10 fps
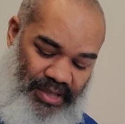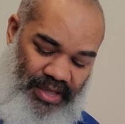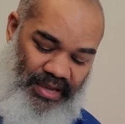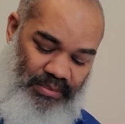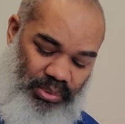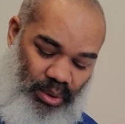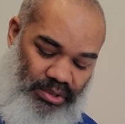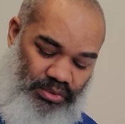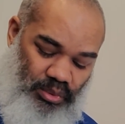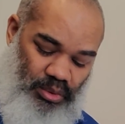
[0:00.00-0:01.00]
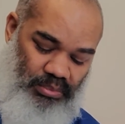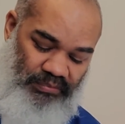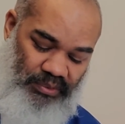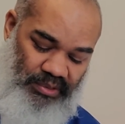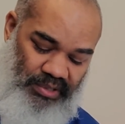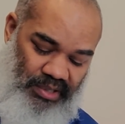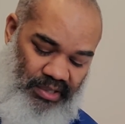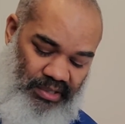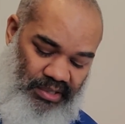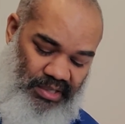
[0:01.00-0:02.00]
And they brought a sword before the king.
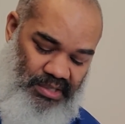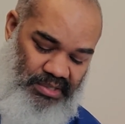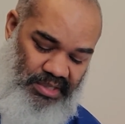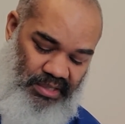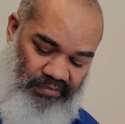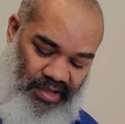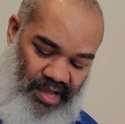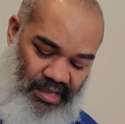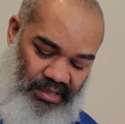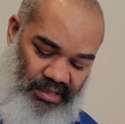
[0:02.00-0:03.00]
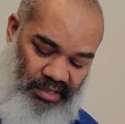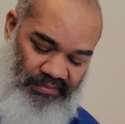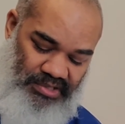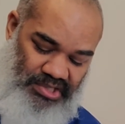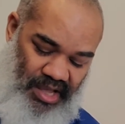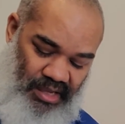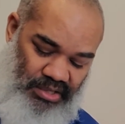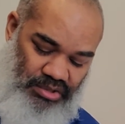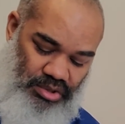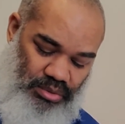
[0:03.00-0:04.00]
And the king said, "Divide the living
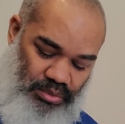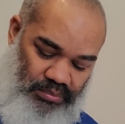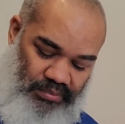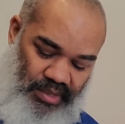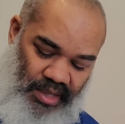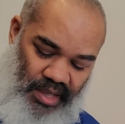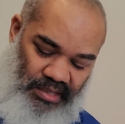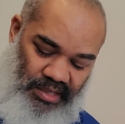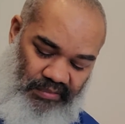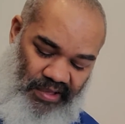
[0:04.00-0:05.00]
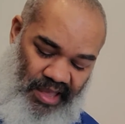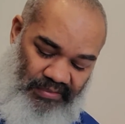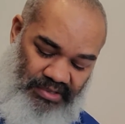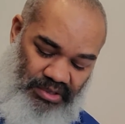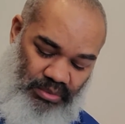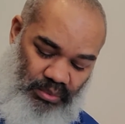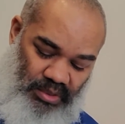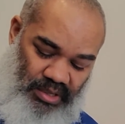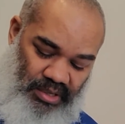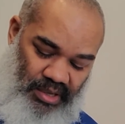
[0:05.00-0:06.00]
child in two, and give half to the
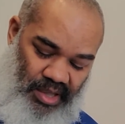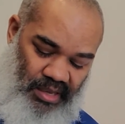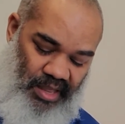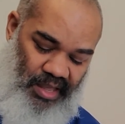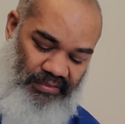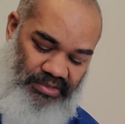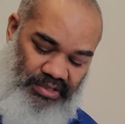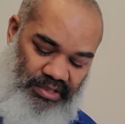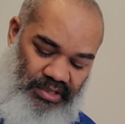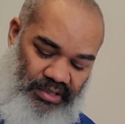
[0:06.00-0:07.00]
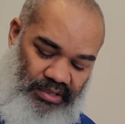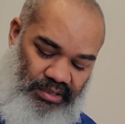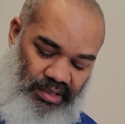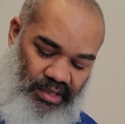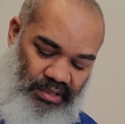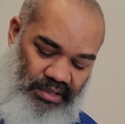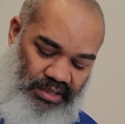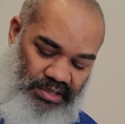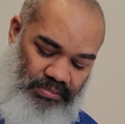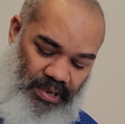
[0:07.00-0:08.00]
one and half to the other."
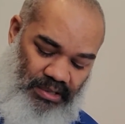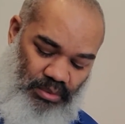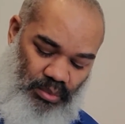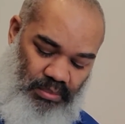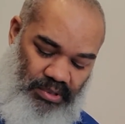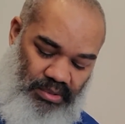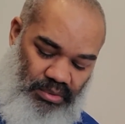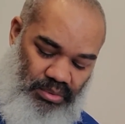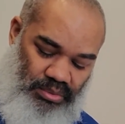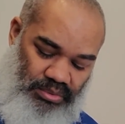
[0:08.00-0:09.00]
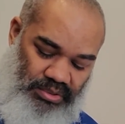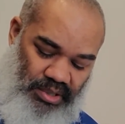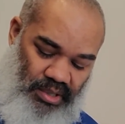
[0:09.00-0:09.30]
Then spake the woman whose